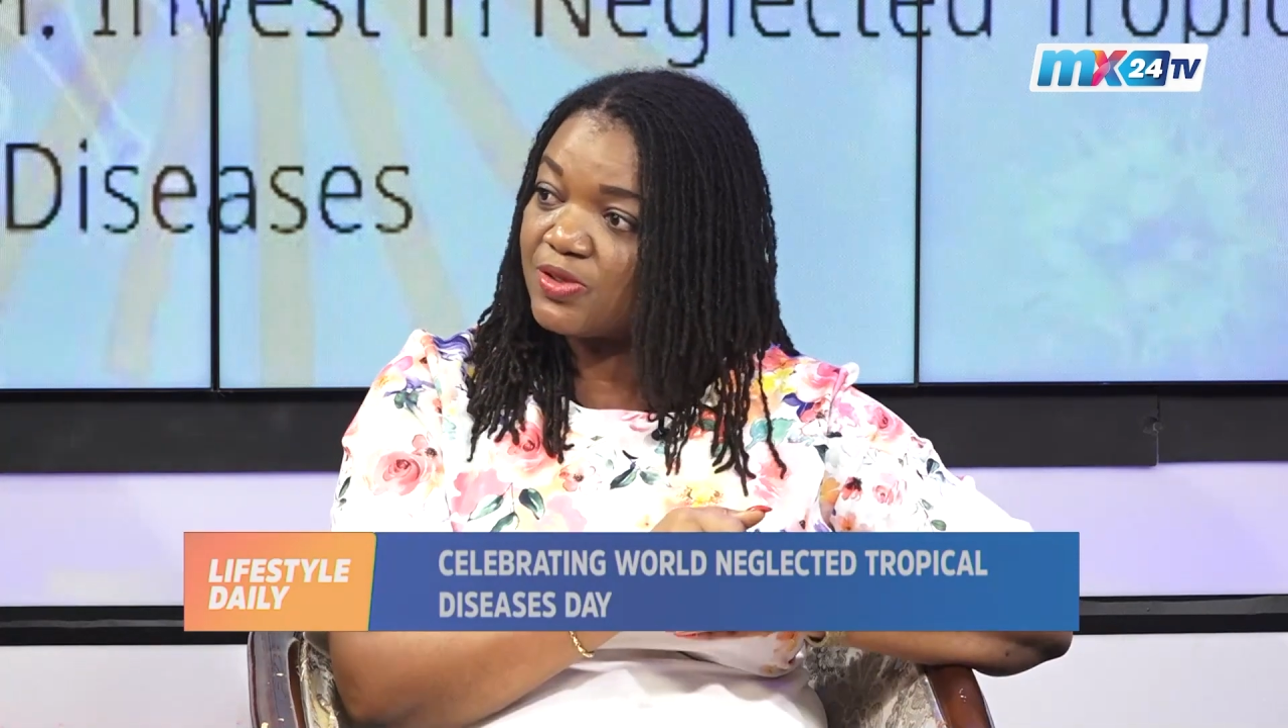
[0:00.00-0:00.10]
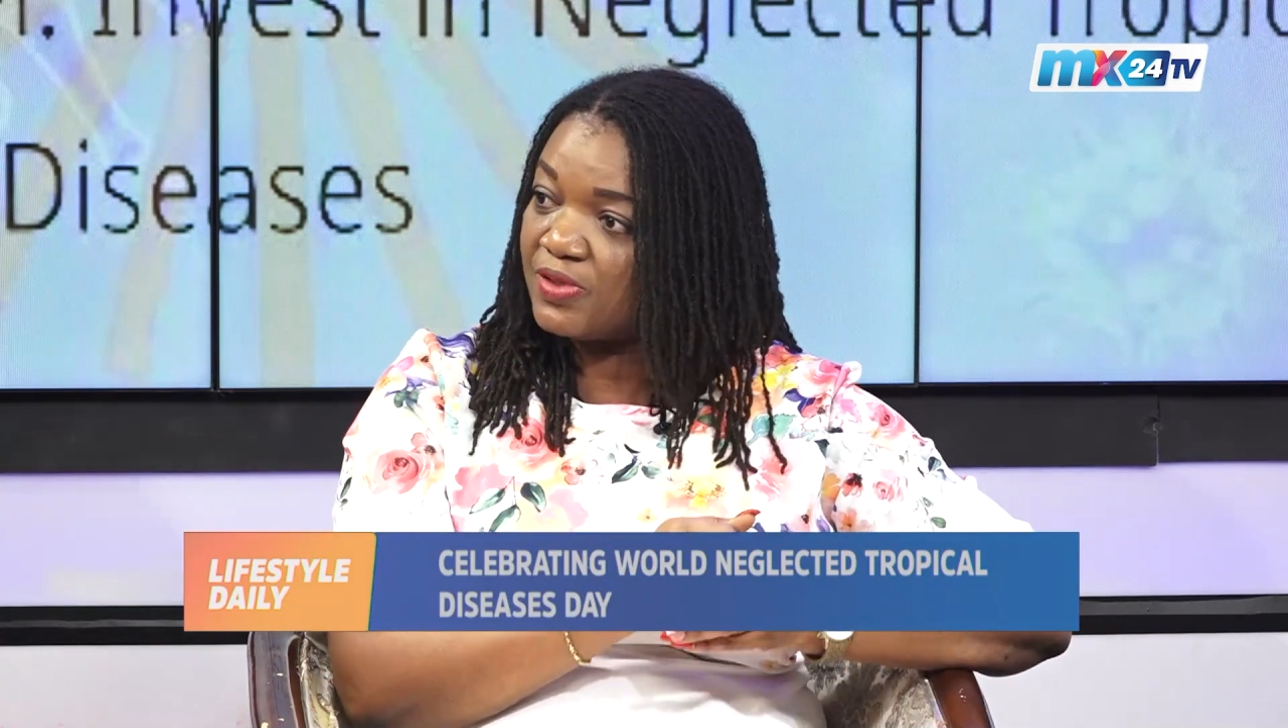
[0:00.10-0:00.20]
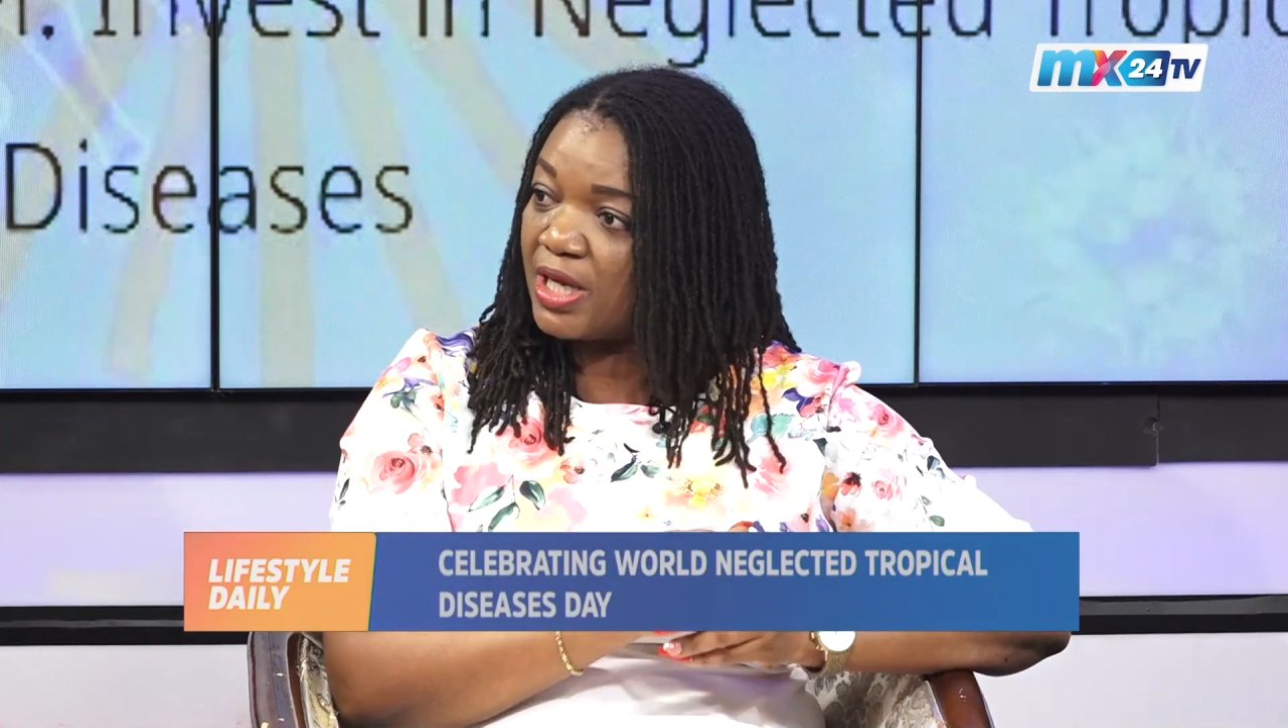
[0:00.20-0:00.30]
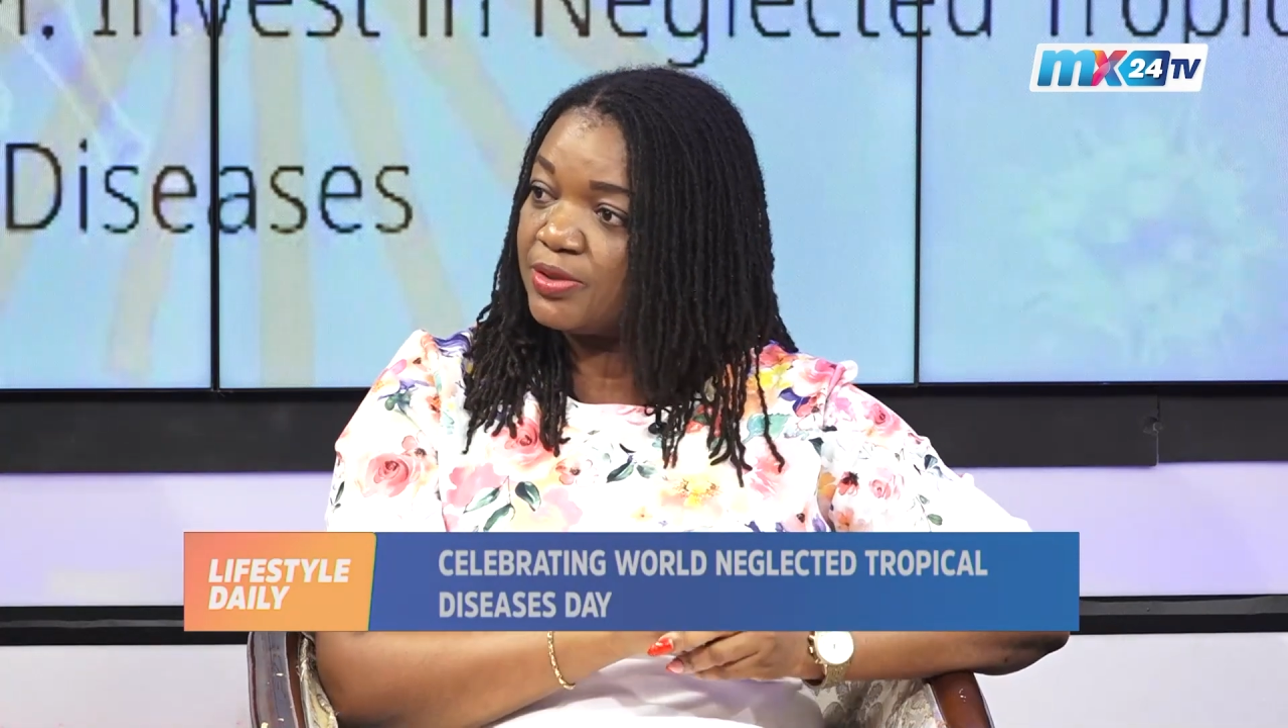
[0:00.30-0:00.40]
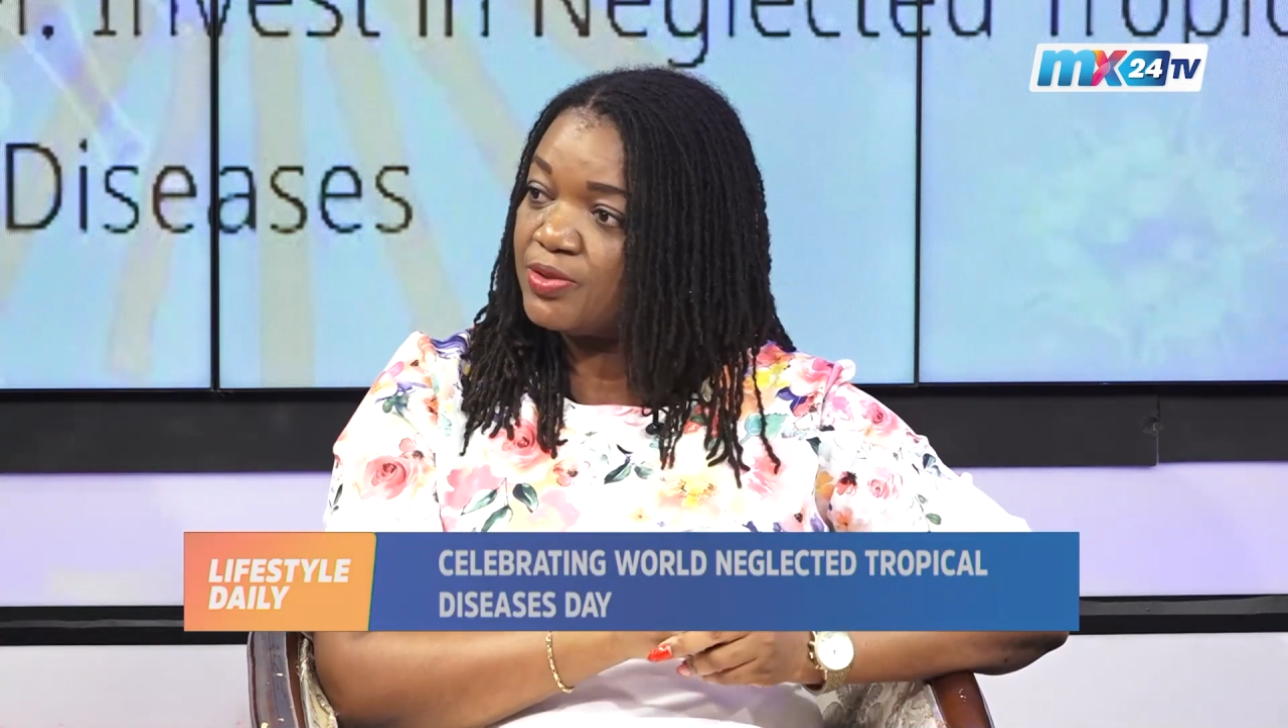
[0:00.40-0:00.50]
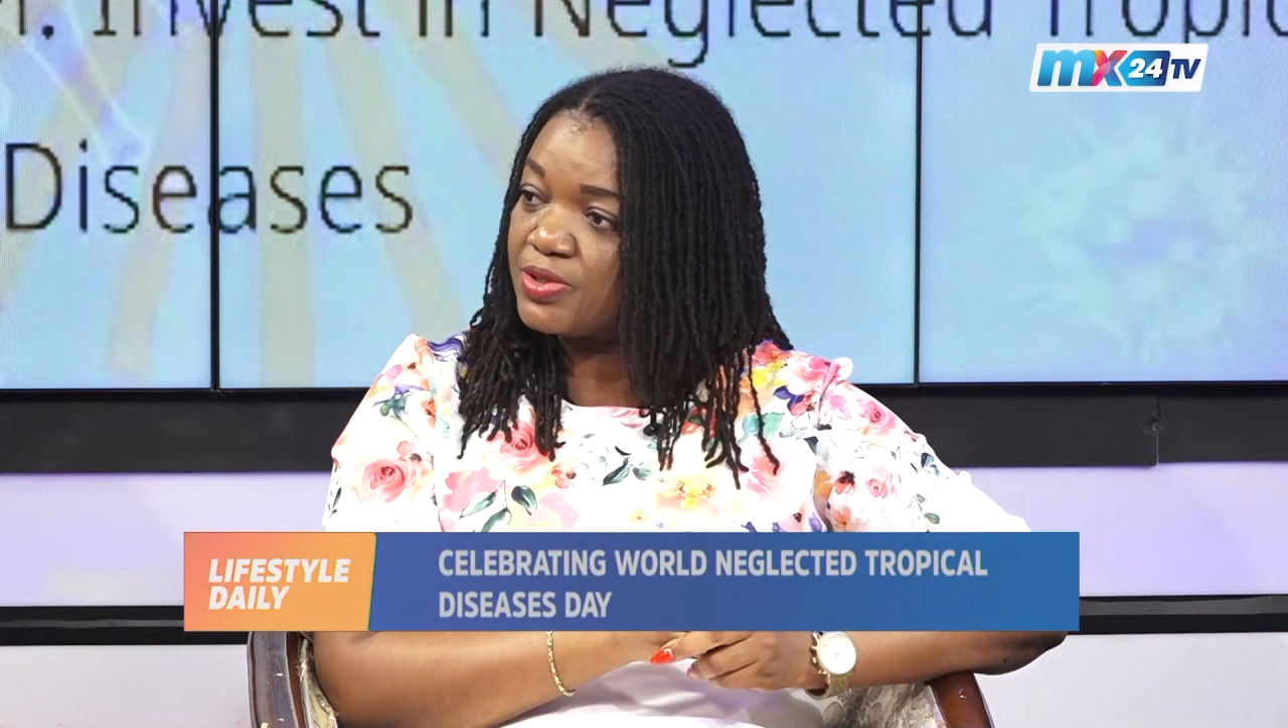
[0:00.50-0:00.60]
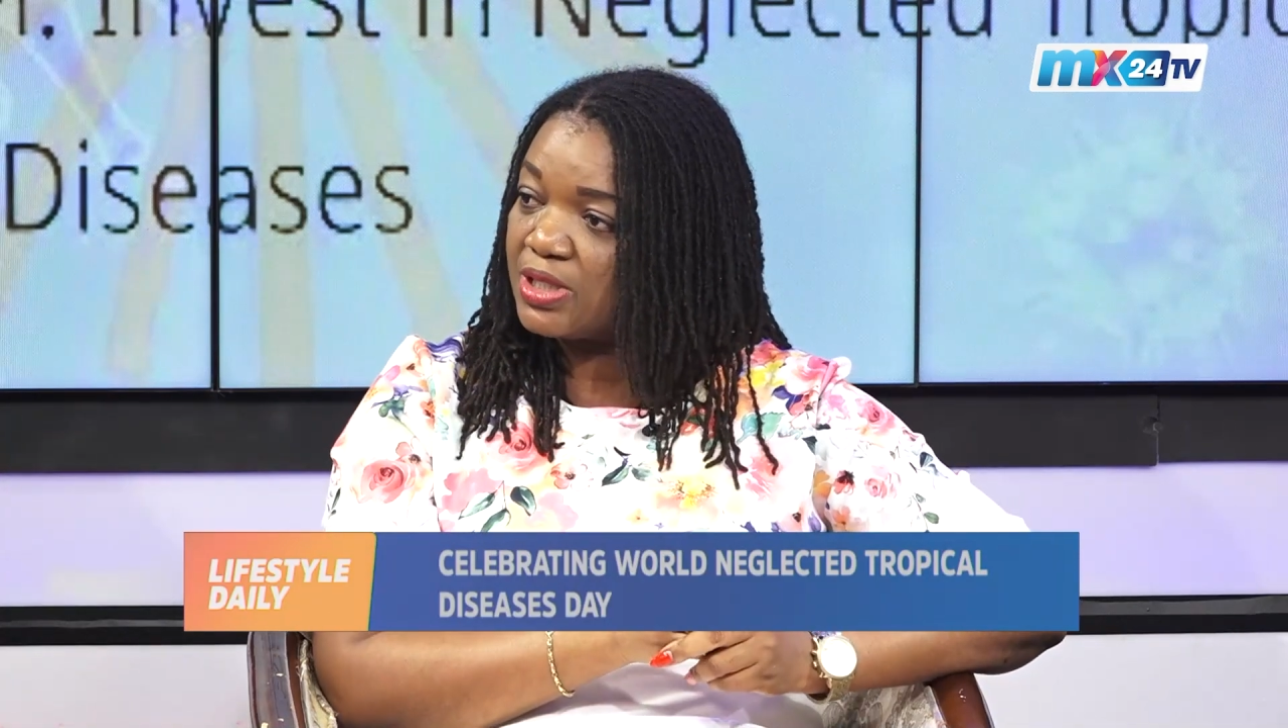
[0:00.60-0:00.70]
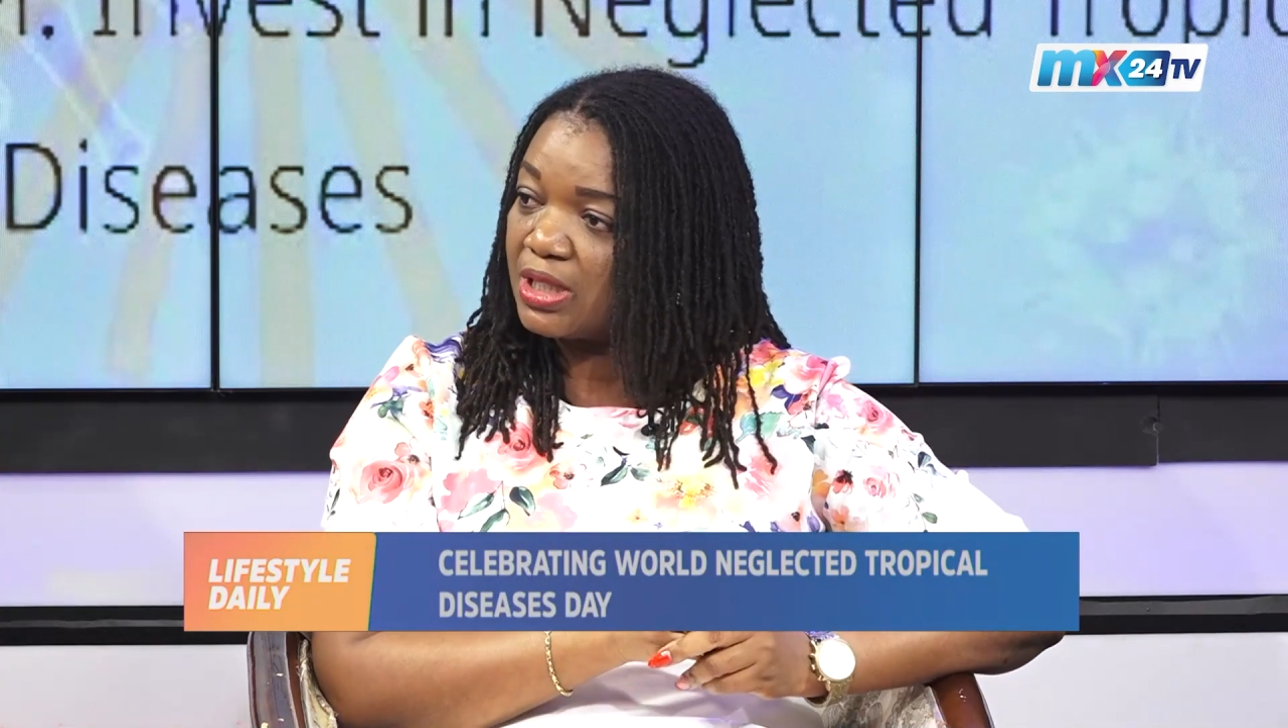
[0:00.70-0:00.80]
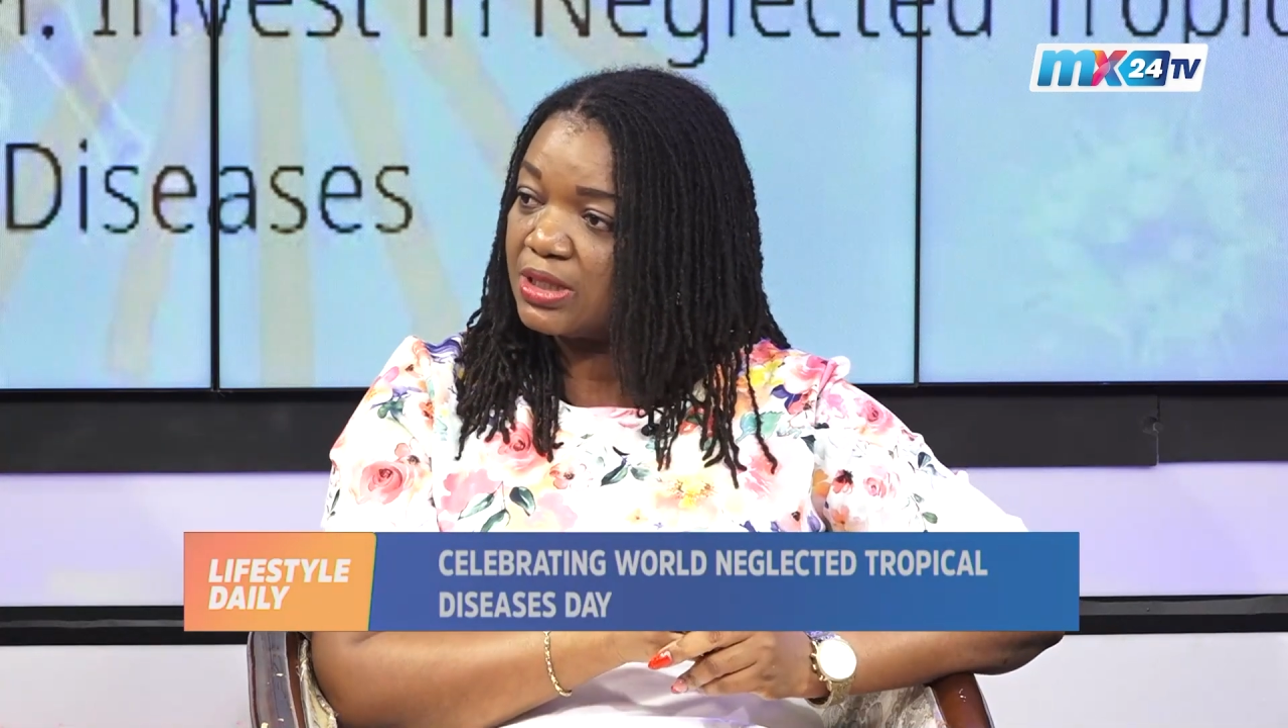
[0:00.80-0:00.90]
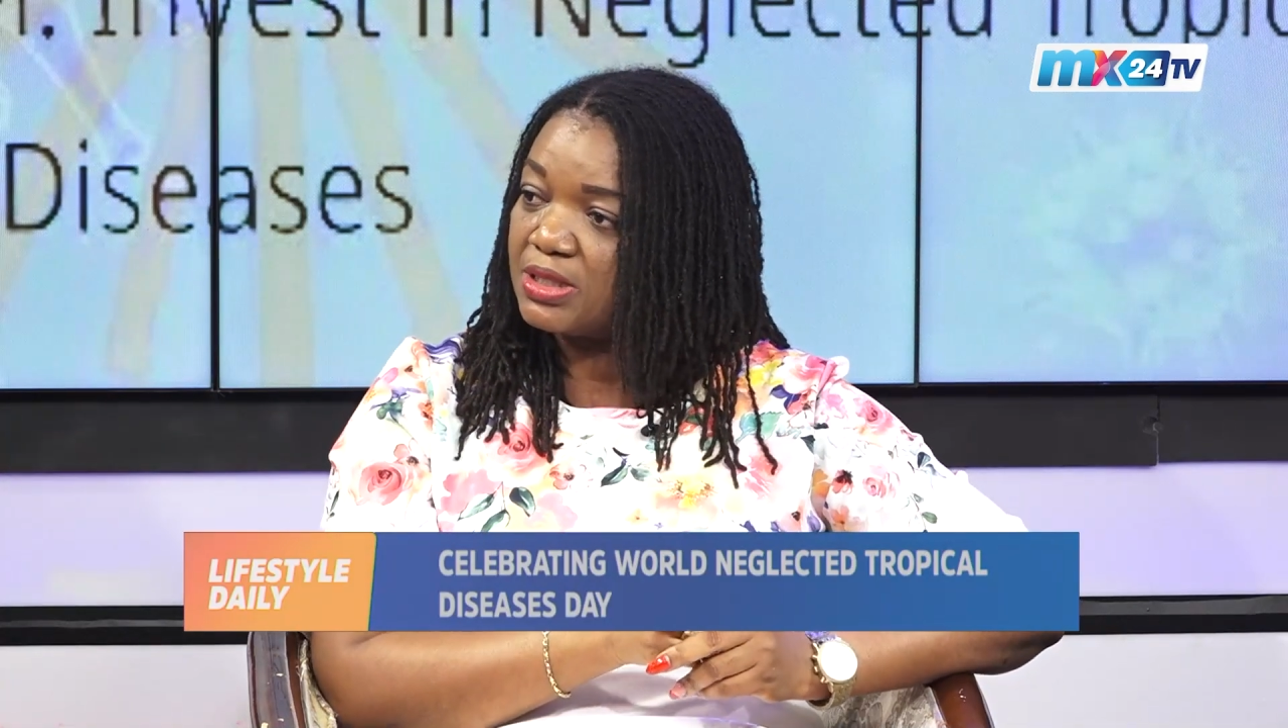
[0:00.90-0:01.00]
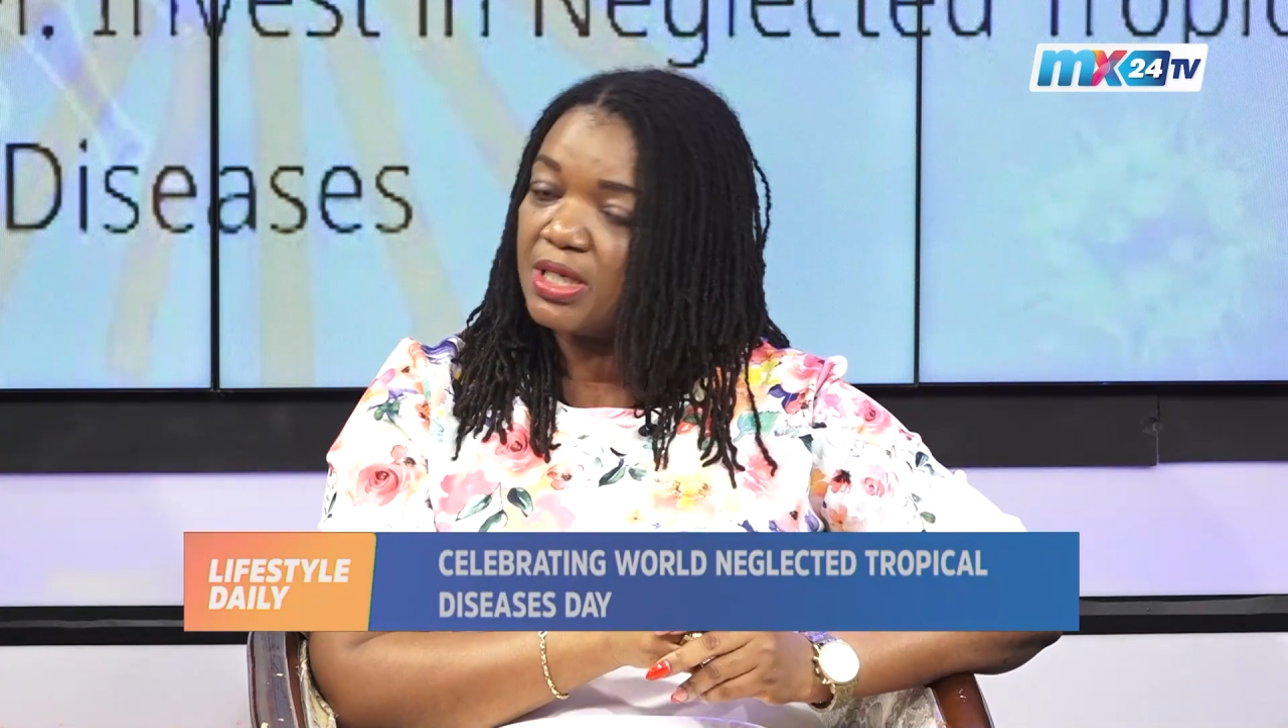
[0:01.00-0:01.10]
diagnosing it.